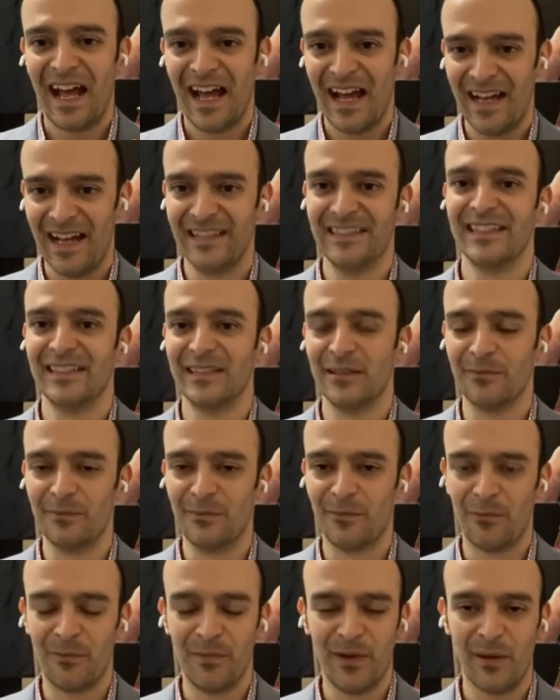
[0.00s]
And then the
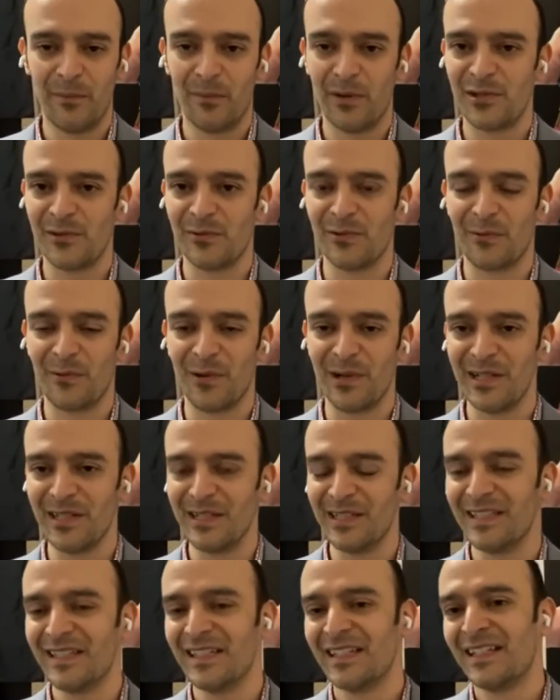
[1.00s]
numbers would
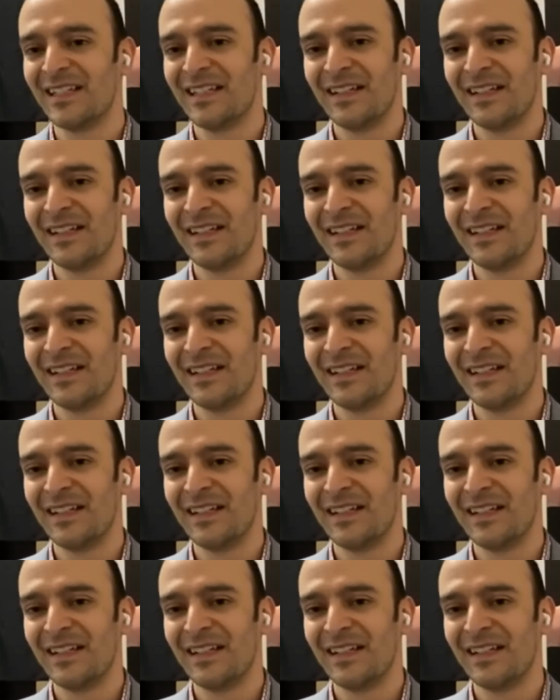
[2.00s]
run.